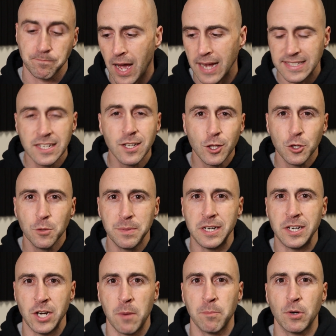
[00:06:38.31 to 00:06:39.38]
I did a little bit
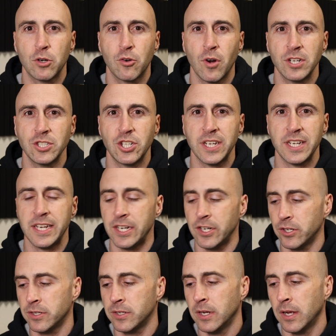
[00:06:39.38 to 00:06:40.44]
of number crunching
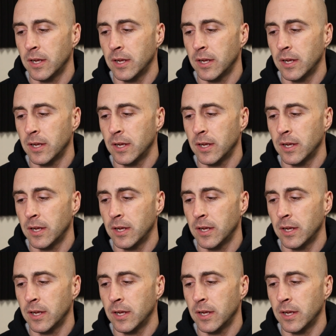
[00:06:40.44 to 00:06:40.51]
here.